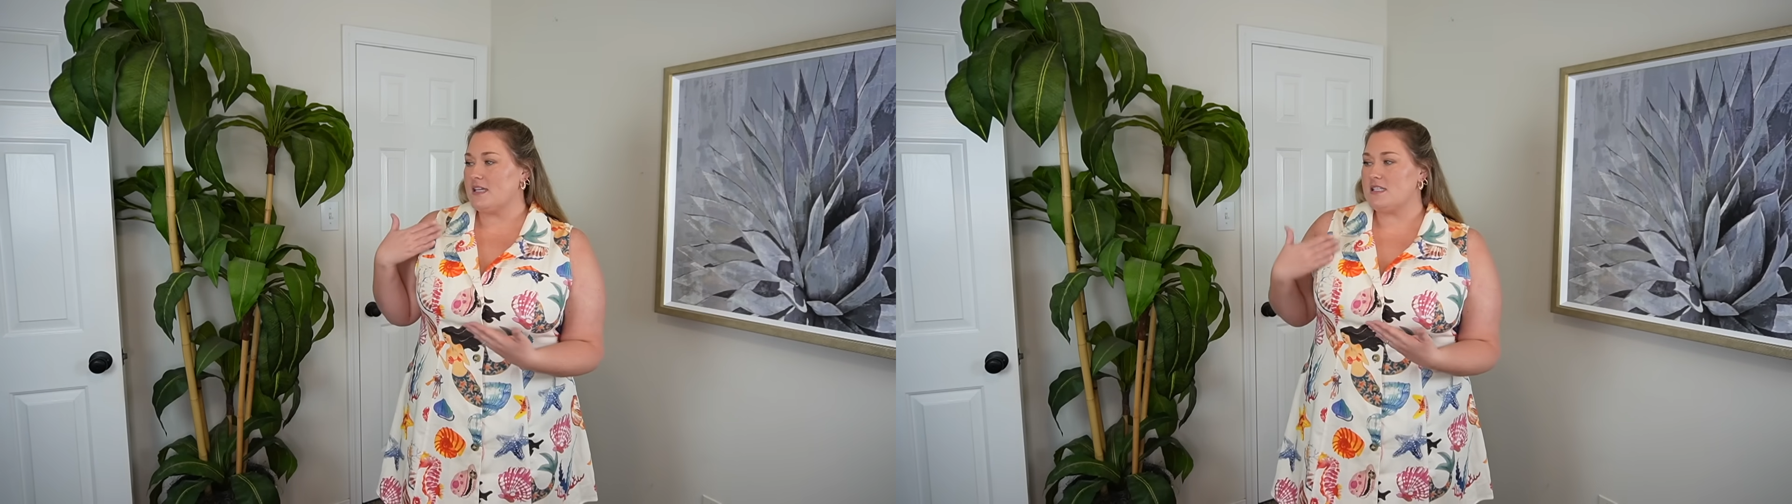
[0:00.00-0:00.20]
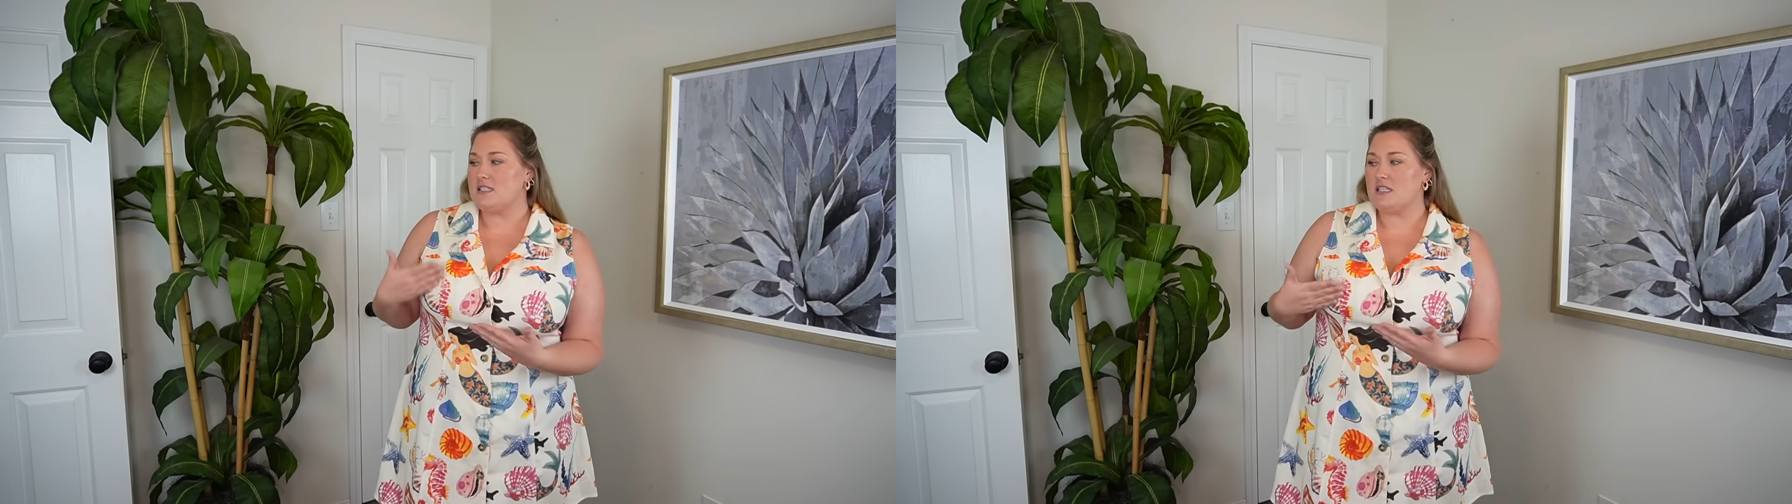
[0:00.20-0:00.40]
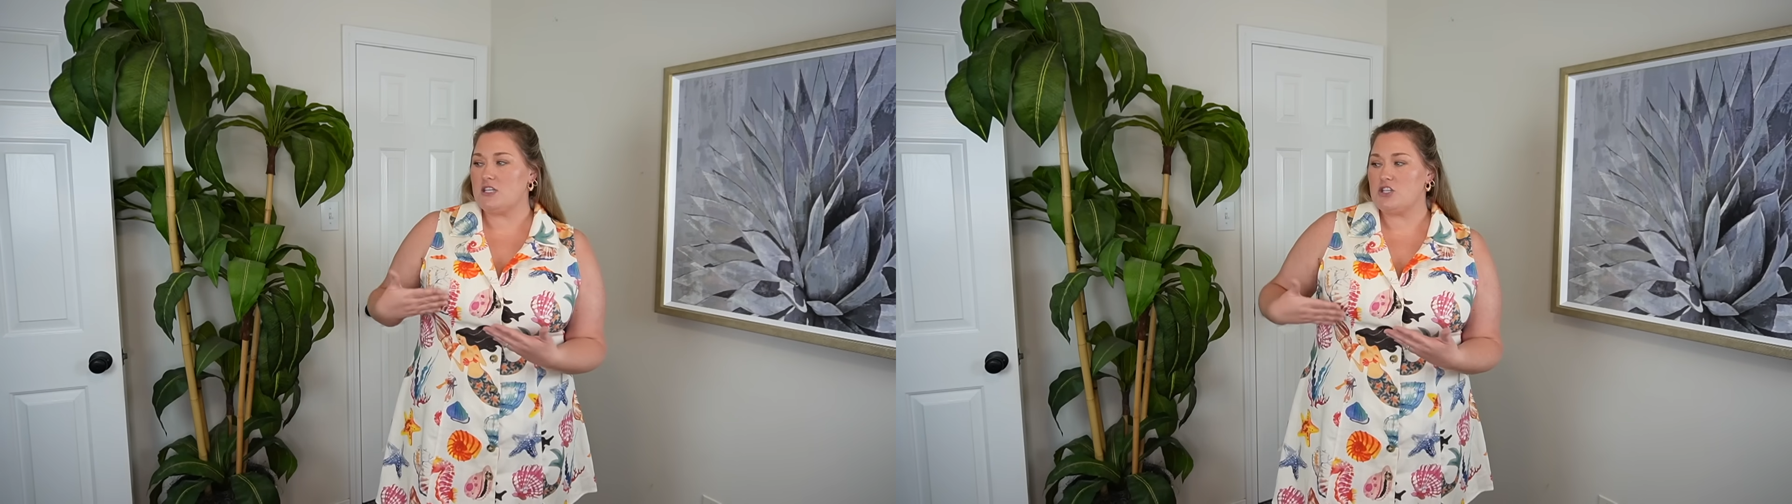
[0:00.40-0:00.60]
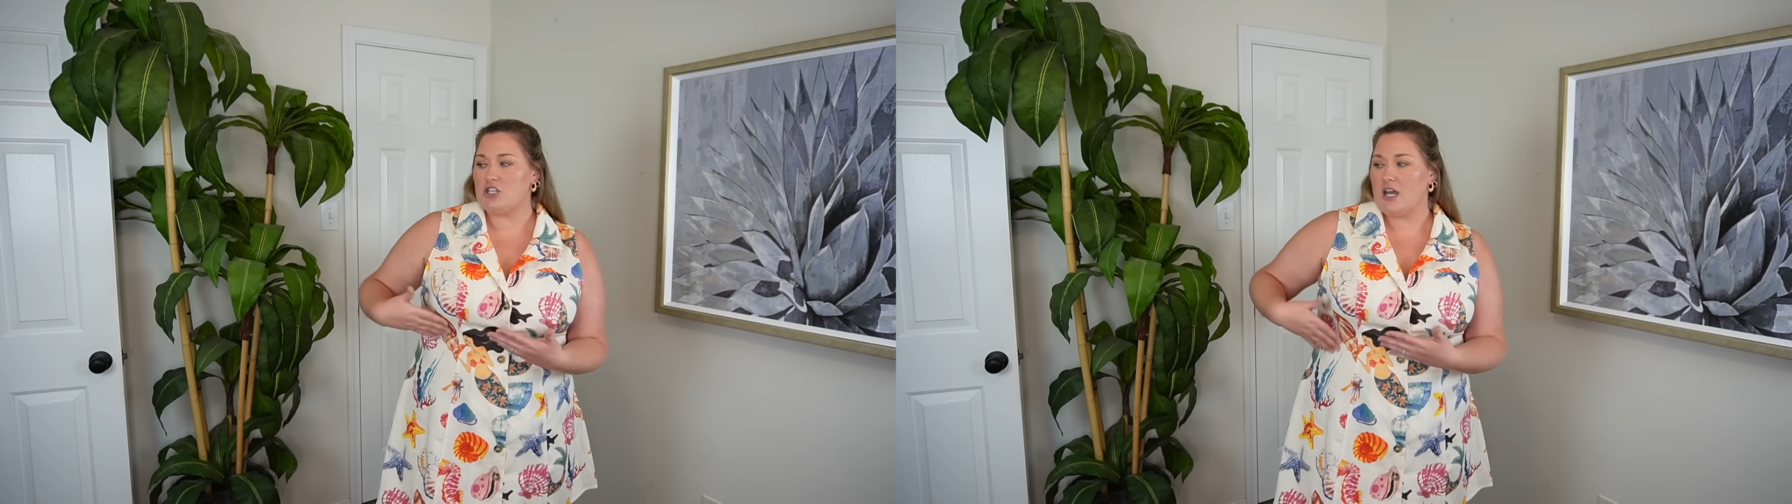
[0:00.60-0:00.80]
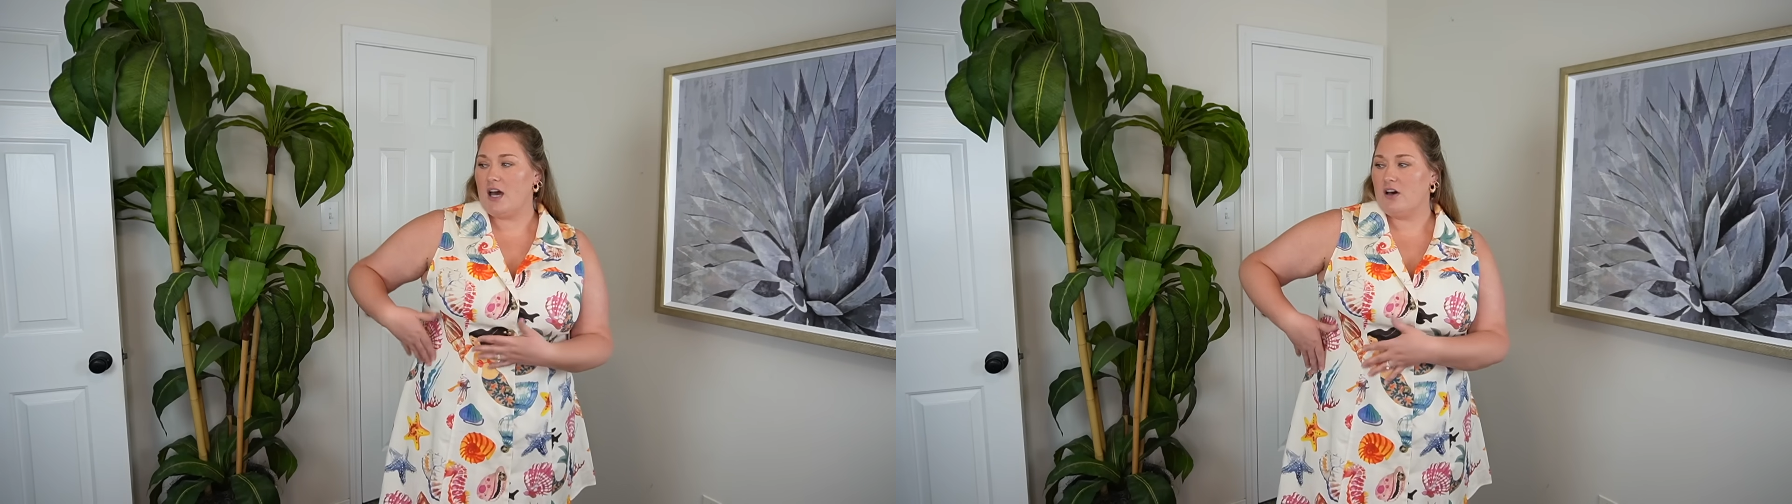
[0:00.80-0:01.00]

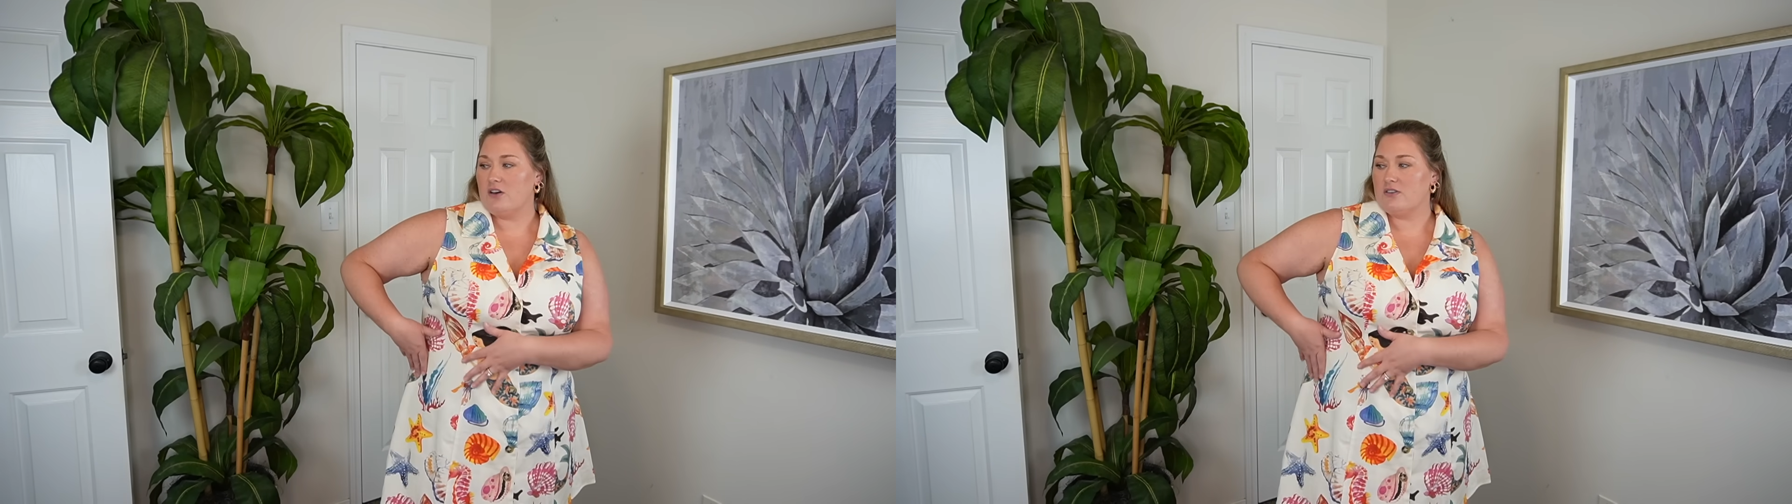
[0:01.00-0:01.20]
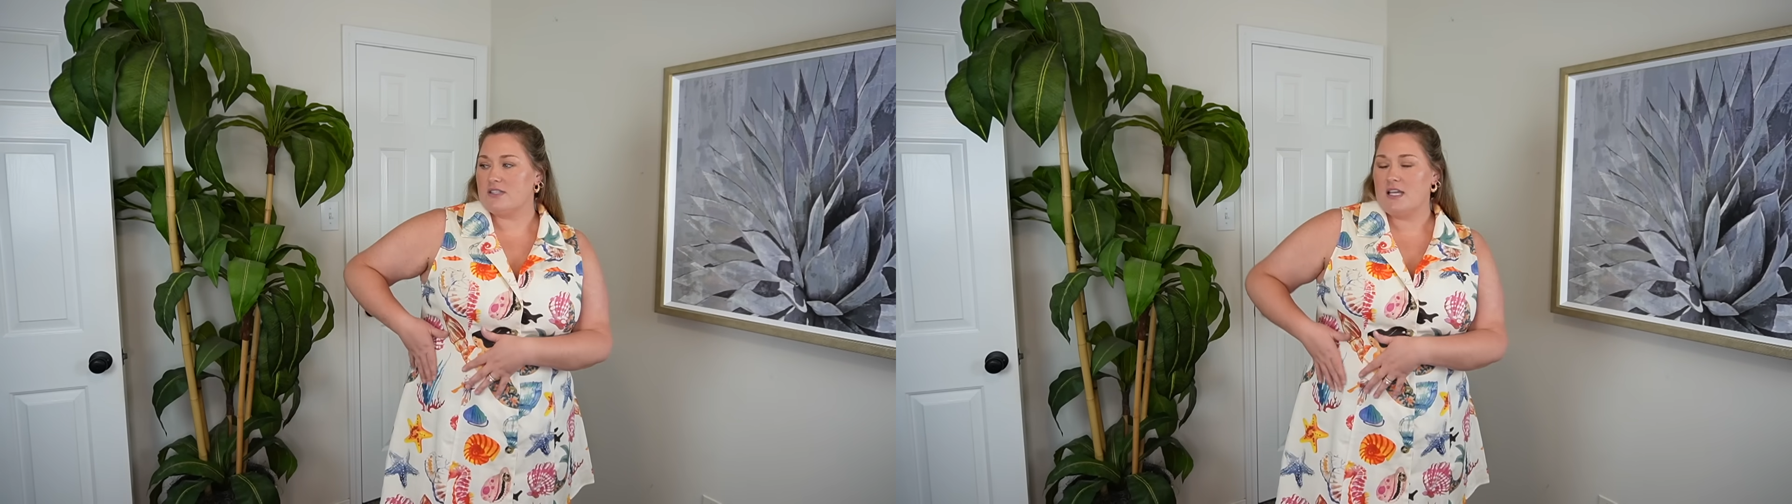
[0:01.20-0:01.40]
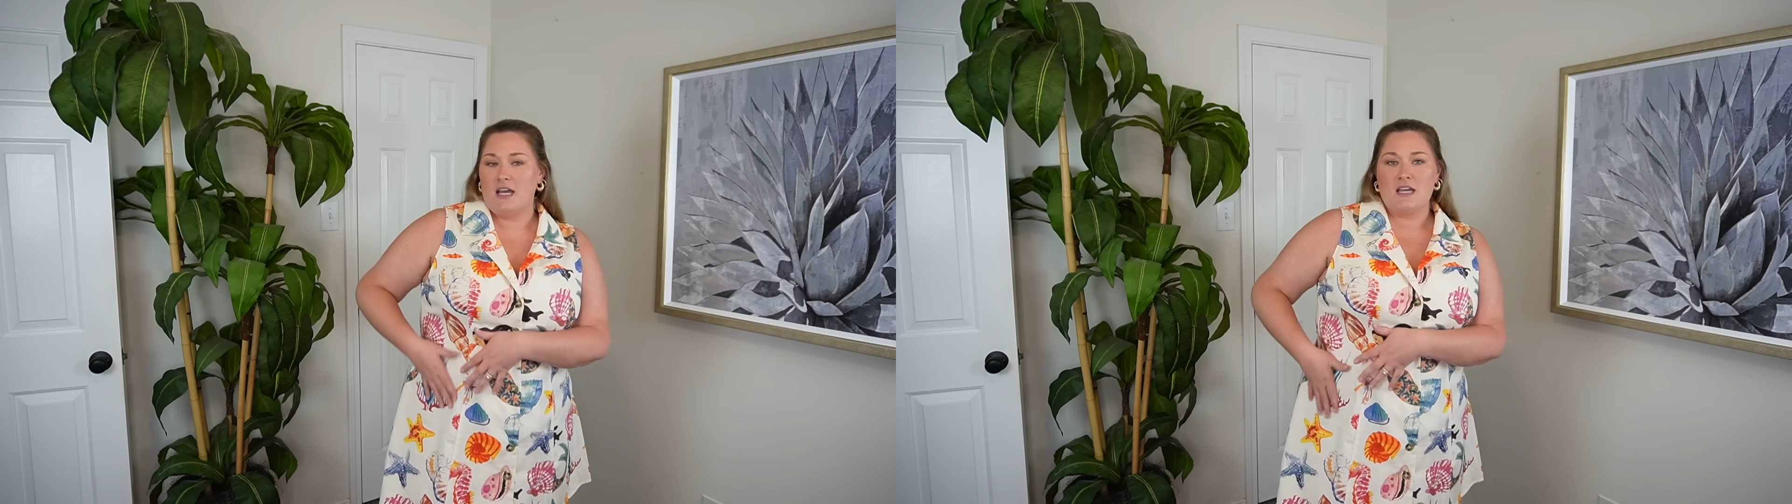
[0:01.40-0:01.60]
seashells,